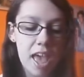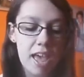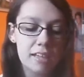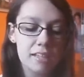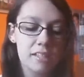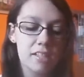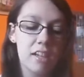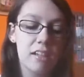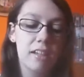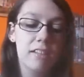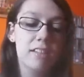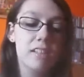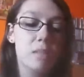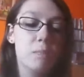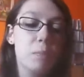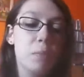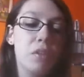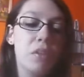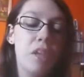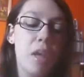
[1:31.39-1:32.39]
It's got this
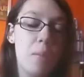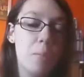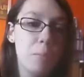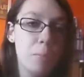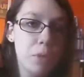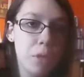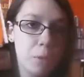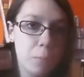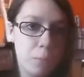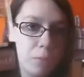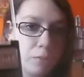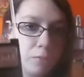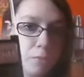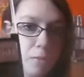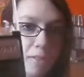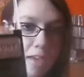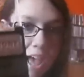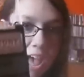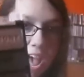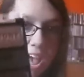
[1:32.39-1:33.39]
plum purple
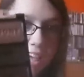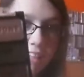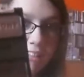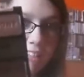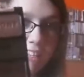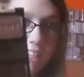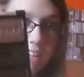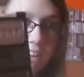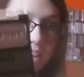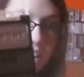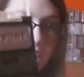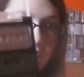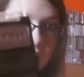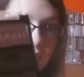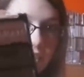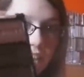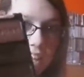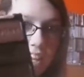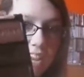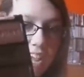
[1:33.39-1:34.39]
for the eyelid,
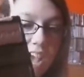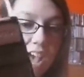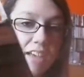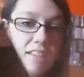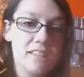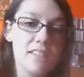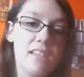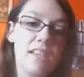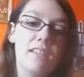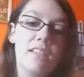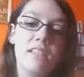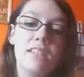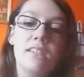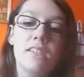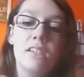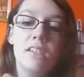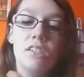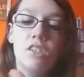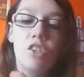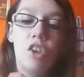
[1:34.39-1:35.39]
and then it has this
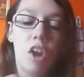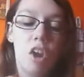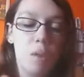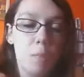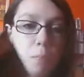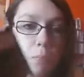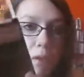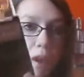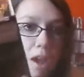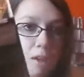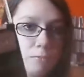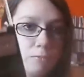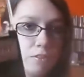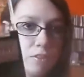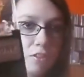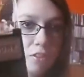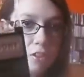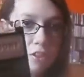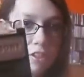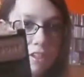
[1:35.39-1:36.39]
dark brown
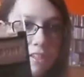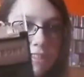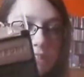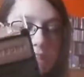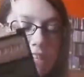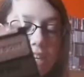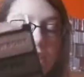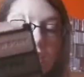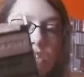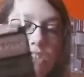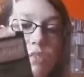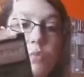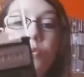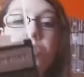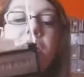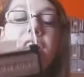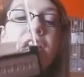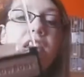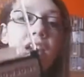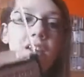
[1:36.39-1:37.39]
for the crease, and I just
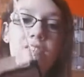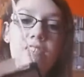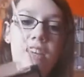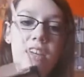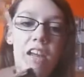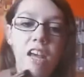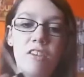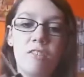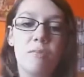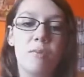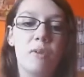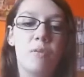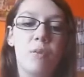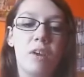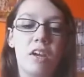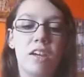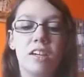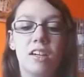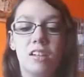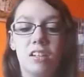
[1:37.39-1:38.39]
really love it. I've been
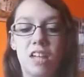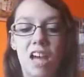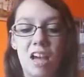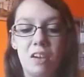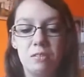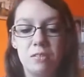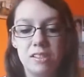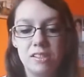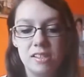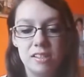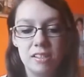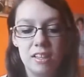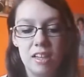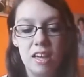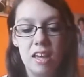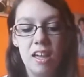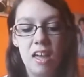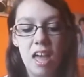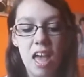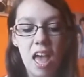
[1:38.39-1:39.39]
wearing it a lot recently.